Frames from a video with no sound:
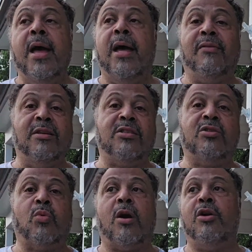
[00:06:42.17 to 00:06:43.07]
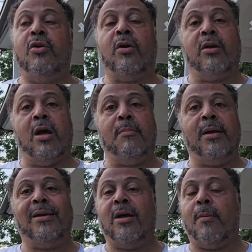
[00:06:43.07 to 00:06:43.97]
And this is where you can come
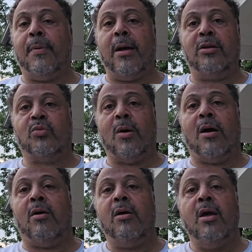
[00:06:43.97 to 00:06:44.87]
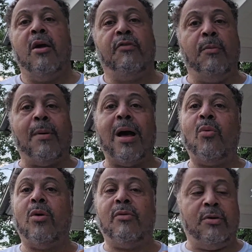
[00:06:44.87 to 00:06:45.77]
in and help out as well. If you buy
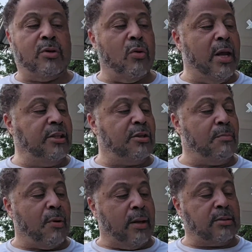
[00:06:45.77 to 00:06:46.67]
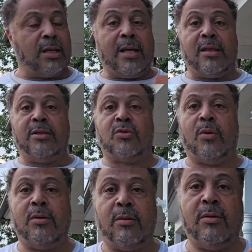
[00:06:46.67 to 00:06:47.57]
one of the donation bricks, like this
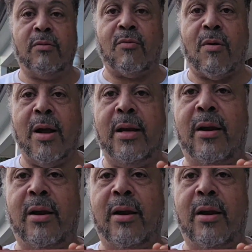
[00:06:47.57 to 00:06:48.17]
one right